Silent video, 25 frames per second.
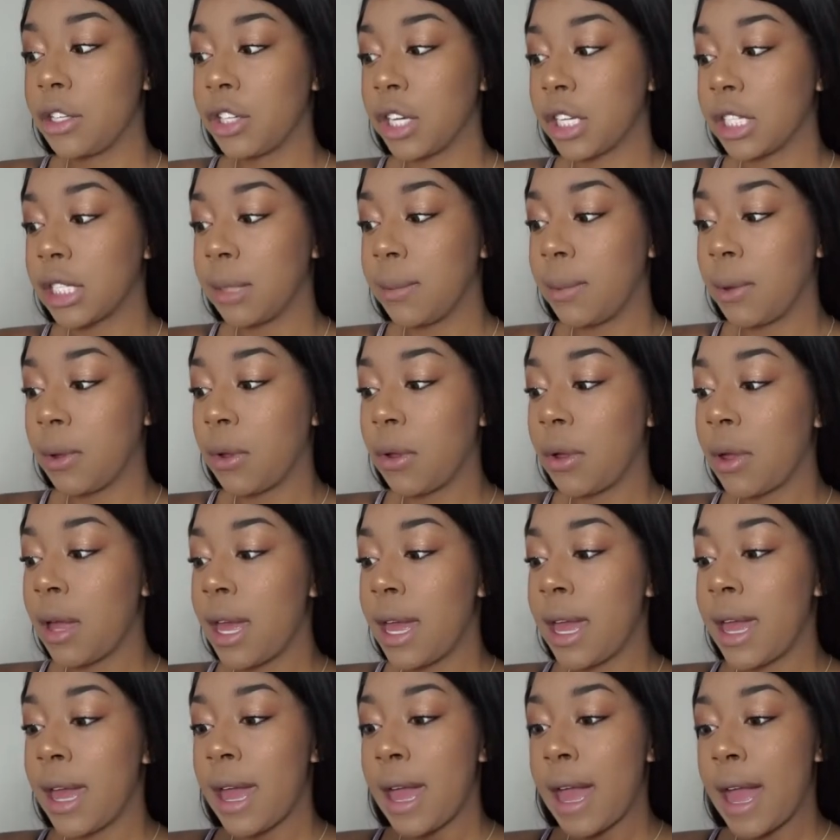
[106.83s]
adjustable
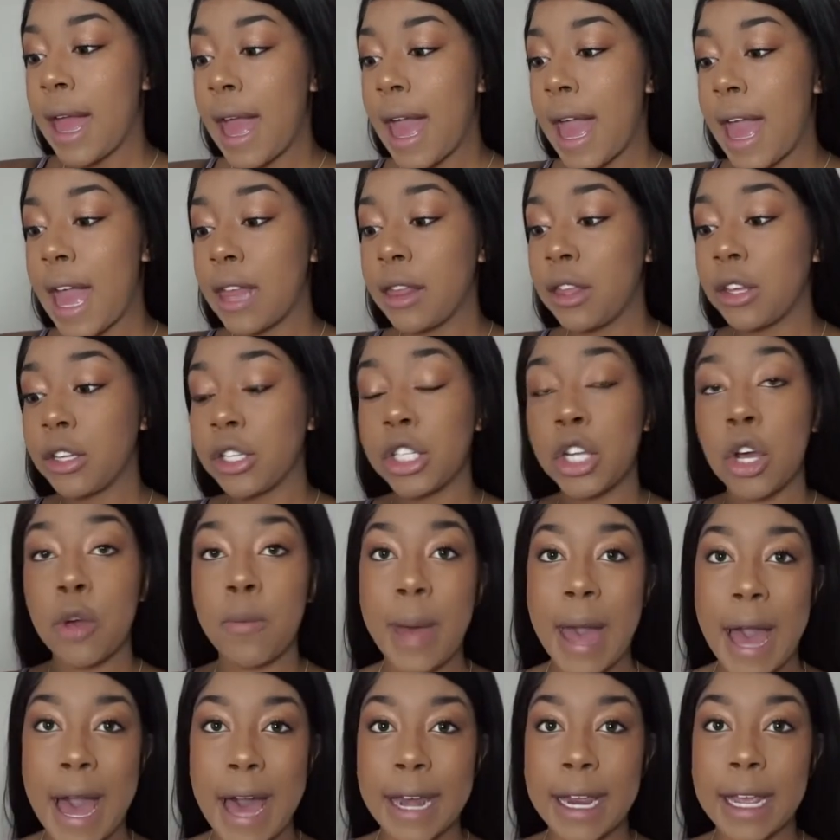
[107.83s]
and there's no
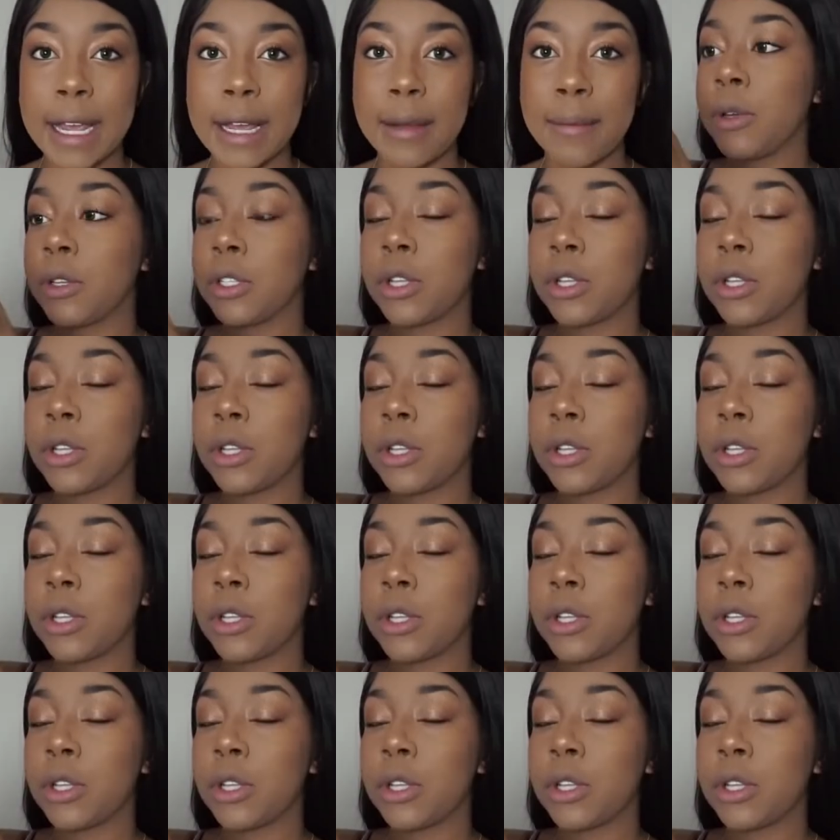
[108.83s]
padding.